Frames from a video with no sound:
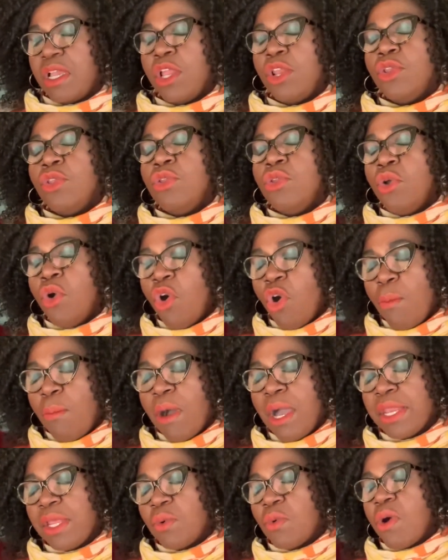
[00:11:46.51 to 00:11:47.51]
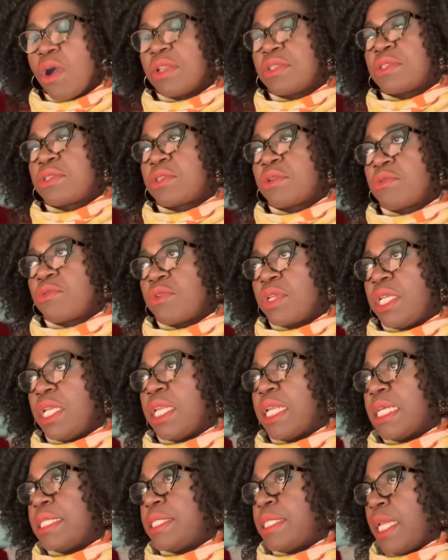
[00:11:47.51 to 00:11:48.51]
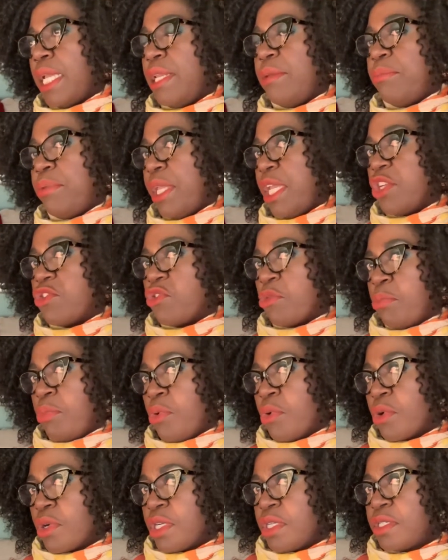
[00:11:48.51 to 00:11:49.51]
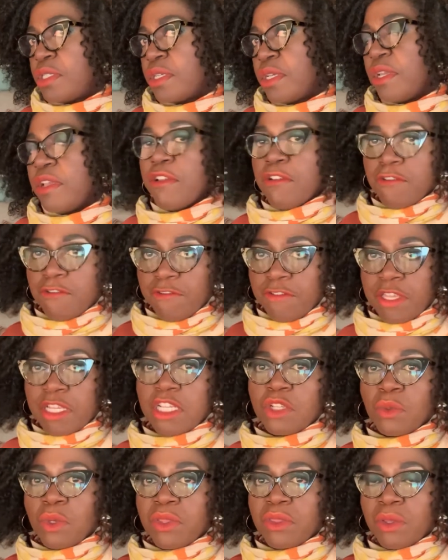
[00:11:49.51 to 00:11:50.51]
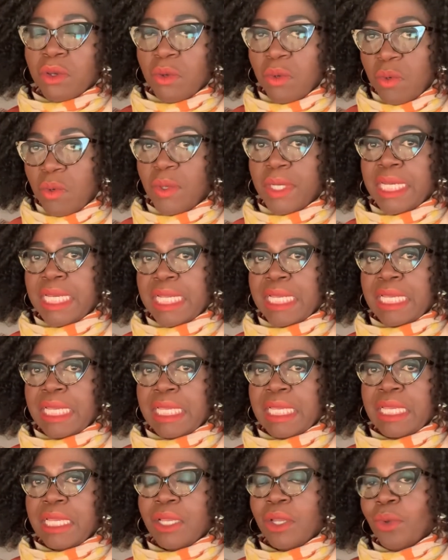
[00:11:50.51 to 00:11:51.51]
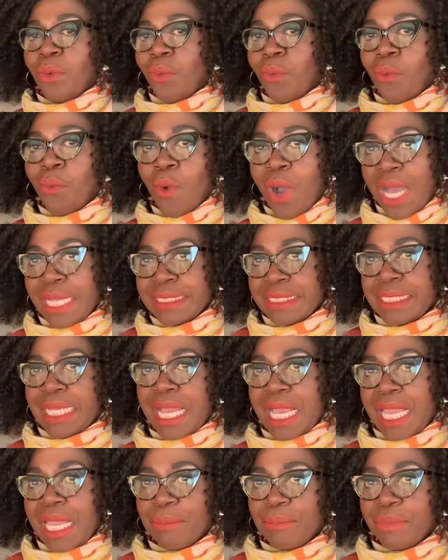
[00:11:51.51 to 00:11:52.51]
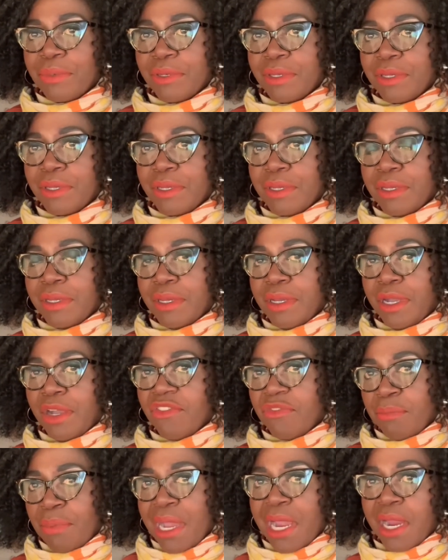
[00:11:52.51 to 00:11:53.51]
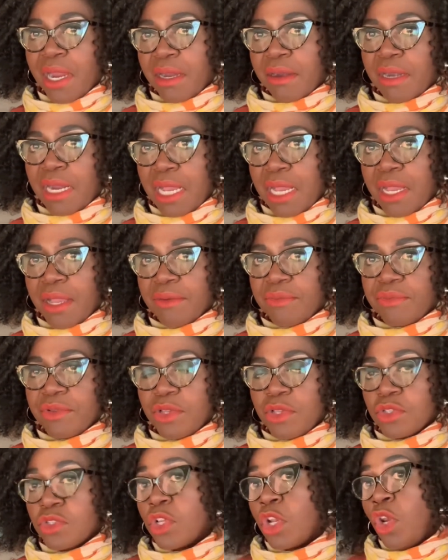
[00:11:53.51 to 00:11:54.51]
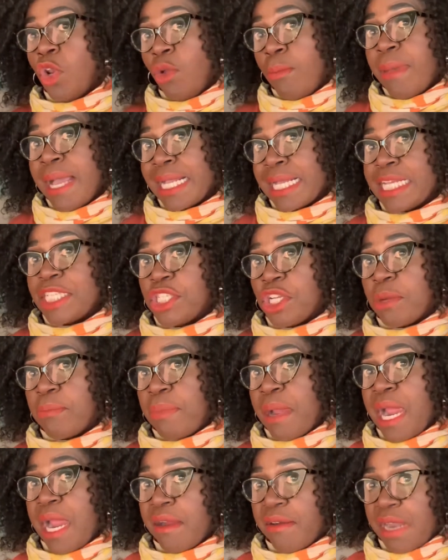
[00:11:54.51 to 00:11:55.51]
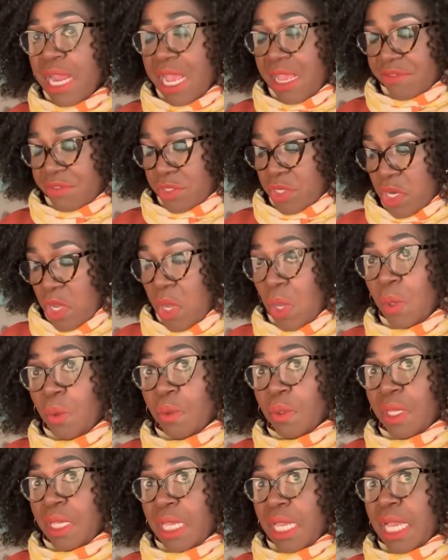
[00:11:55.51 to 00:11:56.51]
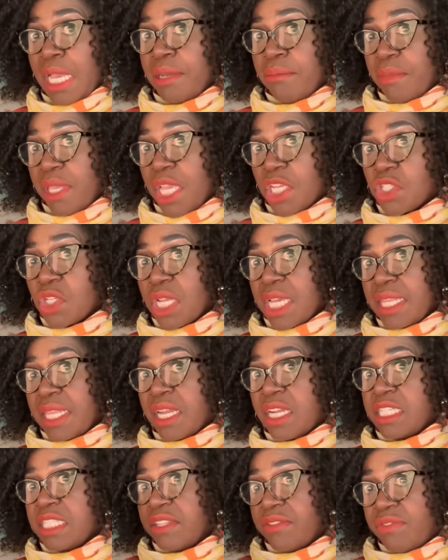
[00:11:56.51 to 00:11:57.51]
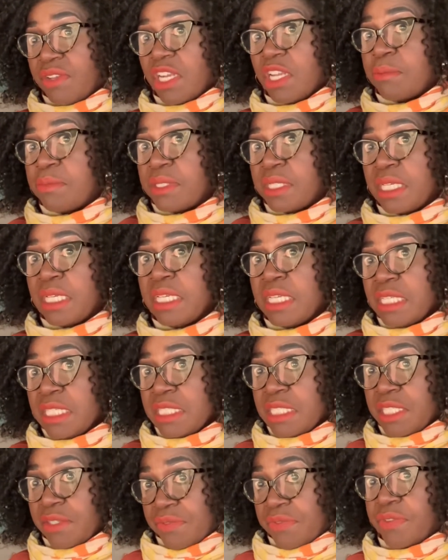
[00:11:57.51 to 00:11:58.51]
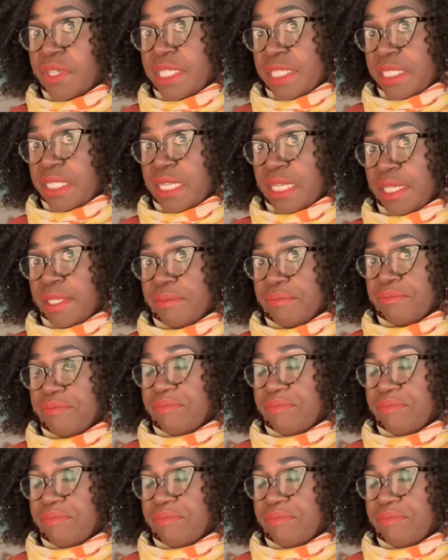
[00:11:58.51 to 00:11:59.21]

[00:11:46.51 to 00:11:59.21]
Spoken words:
Nobody wants to read a 10-page report filled with only one type of paragraph. So look back at your paragraphs now and make sure that they're developed differently.